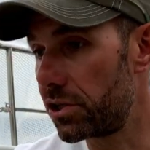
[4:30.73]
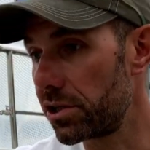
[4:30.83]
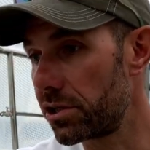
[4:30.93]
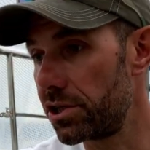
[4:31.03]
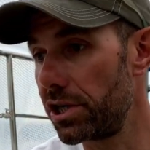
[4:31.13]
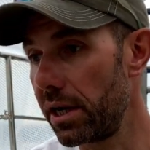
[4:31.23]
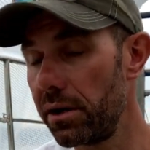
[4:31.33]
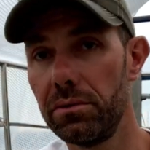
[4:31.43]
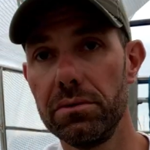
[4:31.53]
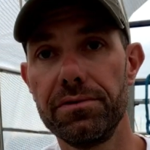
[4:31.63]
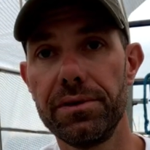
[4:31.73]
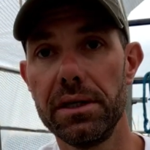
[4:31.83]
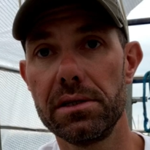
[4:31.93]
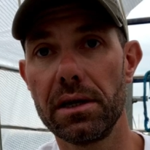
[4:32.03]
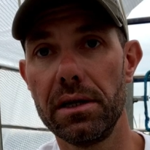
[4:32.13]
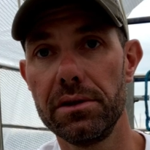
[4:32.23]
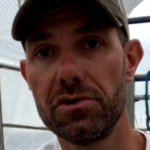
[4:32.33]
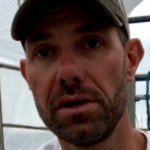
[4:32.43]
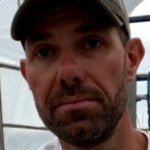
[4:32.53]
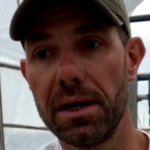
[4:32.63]
just to check it all fits and
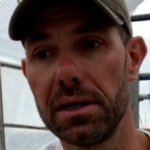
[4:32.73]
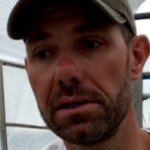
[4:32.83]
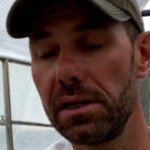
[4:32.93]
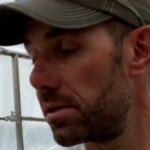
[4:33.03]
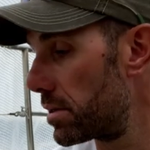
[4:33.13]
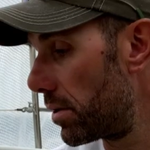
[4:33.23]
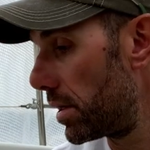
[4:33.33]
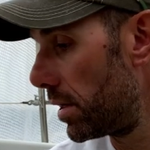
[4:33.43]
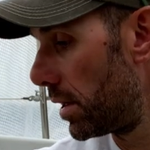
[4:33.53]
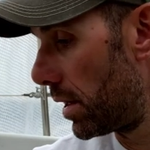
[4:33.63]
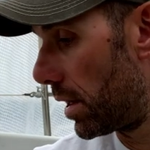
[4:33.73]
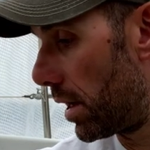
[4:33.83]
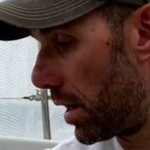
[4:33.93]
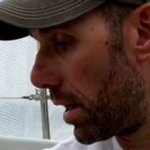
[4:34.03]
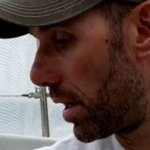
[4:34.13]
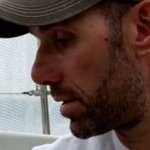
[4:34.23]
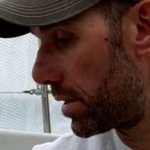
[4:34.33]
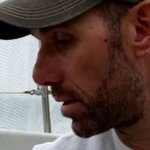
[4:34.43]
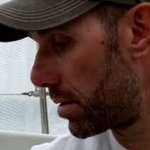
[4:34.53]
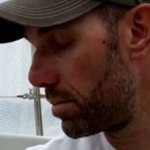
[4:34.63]
trim as necessary. And
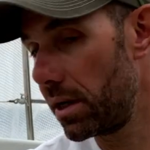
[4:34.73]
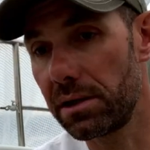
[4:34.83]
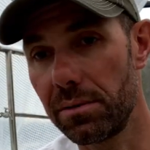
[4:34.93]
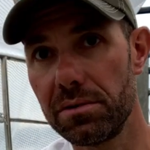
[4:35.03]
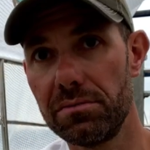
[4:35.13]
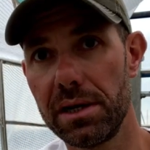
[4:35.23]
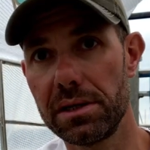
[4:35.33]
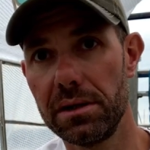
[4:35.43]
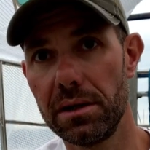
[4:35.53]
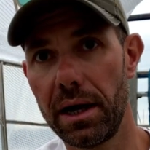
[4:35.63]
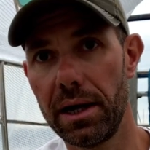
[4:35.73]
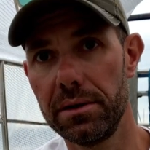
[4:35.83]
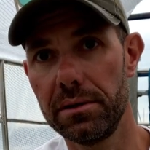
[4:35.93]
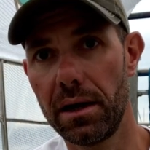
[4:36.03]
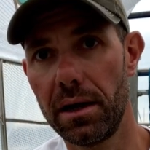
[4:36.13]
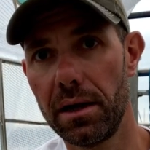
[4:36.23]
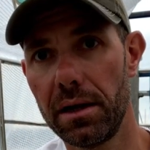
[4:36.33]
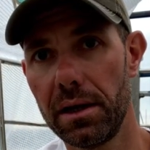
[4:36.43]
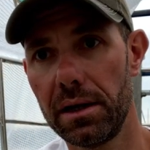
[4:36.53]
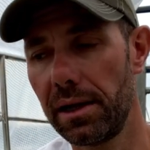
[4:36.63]
then I can mix up some resin and
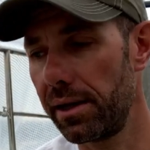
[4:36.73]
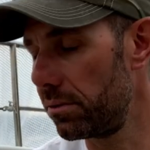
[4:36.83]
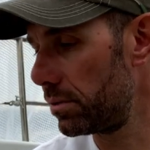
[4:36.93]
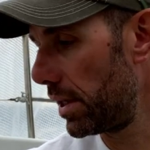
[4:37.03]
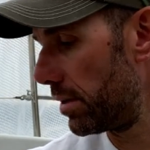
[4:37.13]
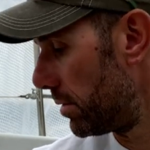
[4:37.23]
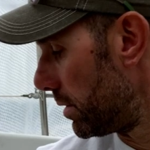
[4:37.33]
lay it all down.